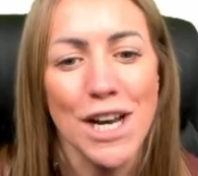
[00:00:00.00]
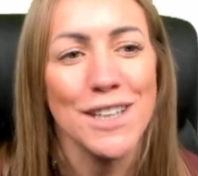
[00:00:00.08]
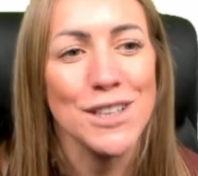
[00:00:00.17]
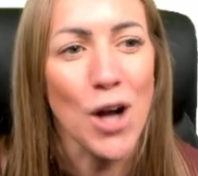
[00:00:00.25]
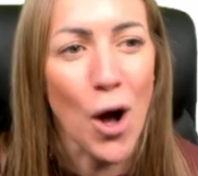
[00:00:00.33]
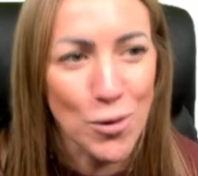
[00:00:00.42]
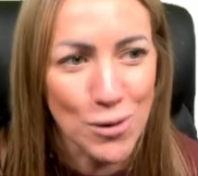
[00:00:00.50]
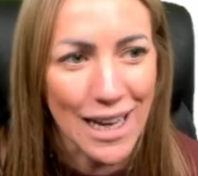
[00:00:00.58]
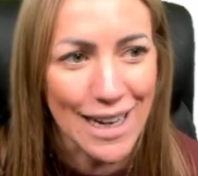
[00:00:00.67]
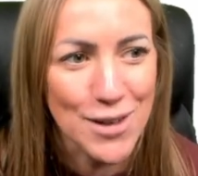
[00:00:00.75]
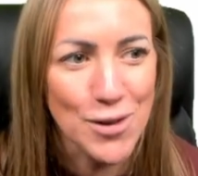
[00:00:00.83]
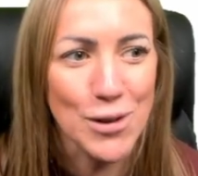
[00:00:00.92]

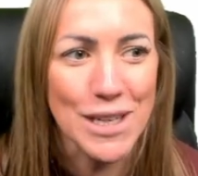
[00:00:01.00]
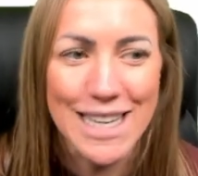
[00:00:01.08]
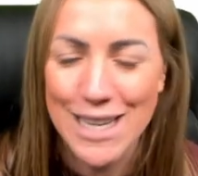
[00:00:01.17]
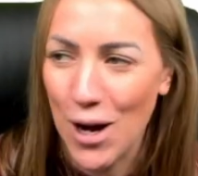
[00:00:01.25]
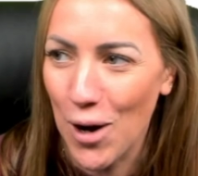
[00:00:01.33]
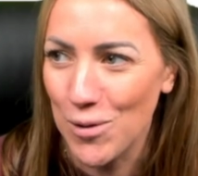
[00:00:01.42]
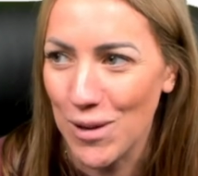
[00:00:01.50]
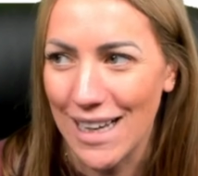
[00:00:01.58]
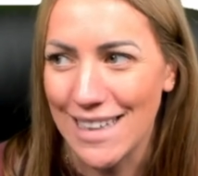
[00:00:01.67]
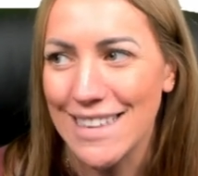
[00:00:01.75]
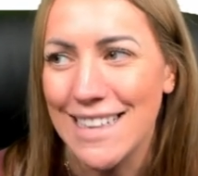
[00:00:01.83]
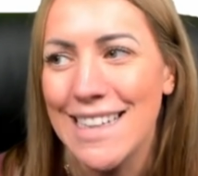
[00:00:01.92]
coli or E.
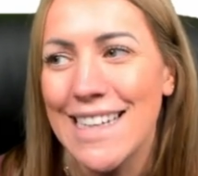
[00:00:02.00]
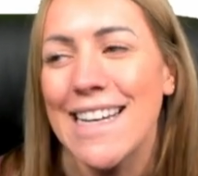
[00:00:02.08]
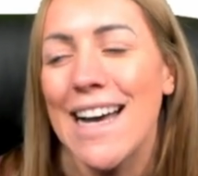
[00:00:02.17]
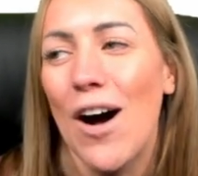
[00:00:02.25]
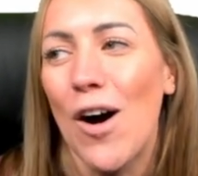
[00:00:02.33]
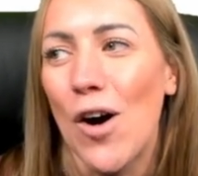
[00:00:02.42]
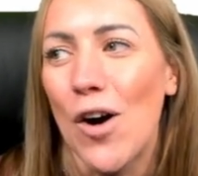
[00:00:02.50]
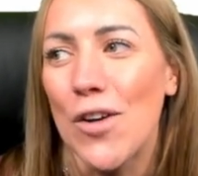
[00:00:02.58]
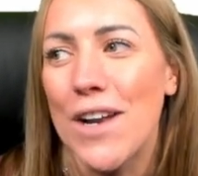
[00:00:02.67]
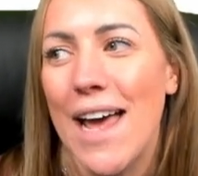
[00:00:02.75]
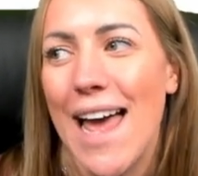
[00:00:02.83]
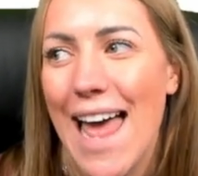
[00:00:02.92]
coli
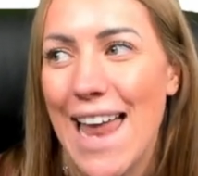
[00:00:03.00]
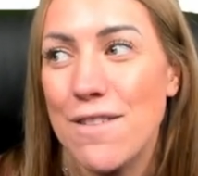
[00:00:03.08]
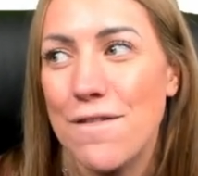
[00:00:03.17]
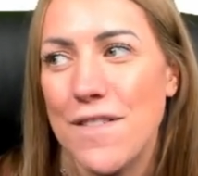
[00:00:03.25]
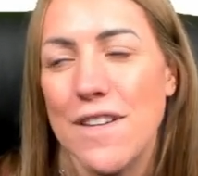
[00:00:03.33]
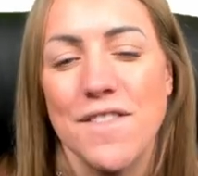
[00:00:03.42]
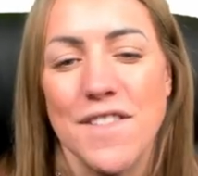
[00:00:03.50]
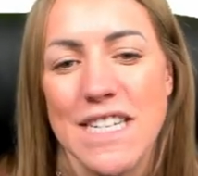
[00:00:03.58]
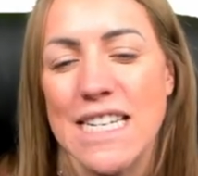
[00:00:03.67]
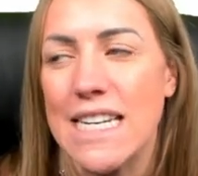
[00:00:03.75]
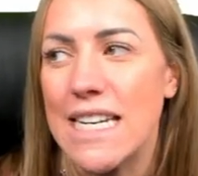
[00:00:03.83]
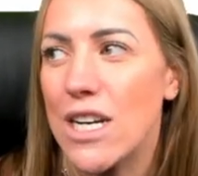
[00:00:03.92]
on
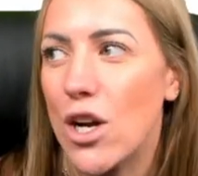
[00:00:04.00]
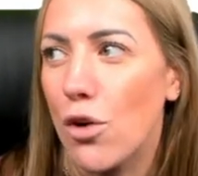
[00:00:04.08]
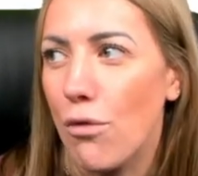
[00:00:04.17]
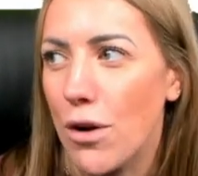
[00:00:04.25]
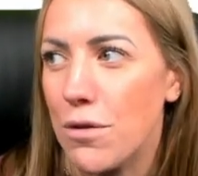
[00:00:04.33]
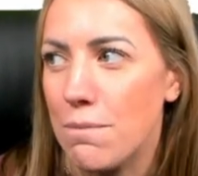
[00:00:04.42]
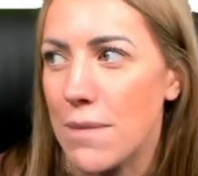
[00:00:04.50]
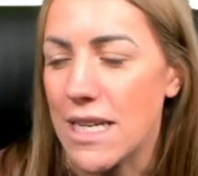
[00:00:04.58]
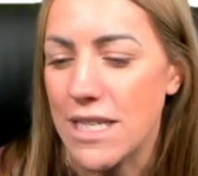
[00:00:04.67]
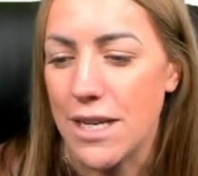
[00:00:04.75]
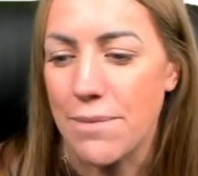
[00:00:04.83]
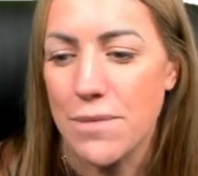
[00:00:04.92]
N15 growth
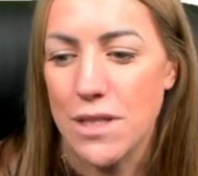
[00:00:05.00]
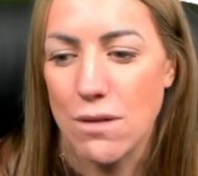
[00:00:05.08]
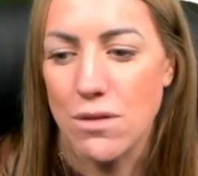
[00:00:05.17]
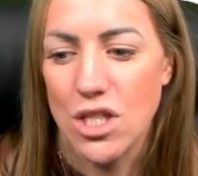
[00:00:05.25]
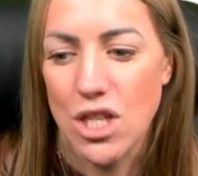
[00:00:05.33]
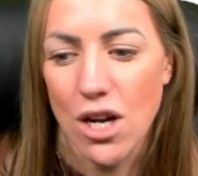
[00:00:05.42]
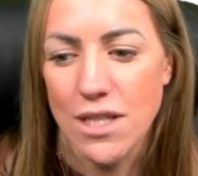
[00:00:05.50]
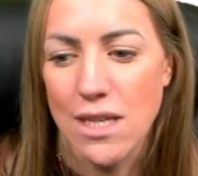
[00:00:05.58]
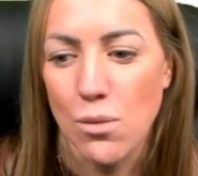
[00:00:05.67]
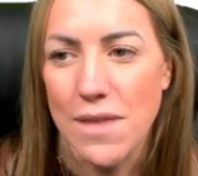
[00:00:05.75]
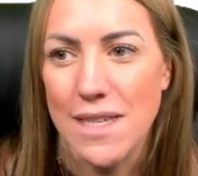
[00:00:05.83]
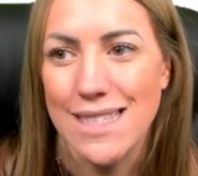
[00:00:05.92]
medium. So
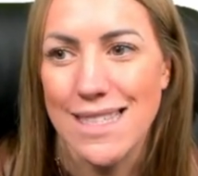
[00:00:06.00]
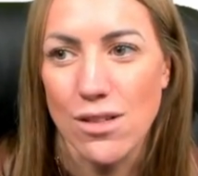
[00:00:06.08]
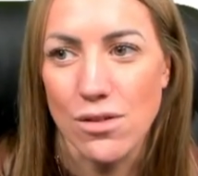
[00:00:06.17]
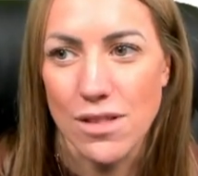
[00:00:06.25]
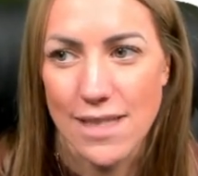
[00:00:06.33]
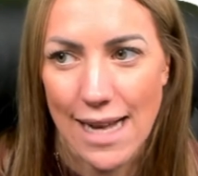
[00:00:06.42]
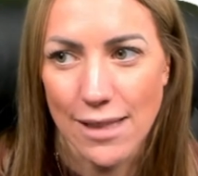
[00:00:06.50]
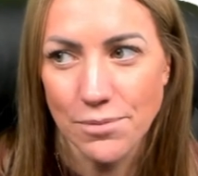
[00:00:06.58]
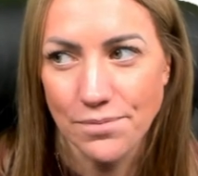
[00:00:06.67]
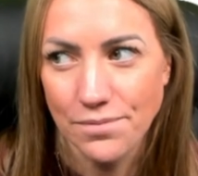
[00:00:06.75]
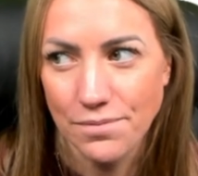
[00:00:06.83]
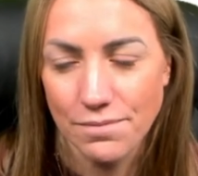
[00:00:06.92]
starting with a single cell.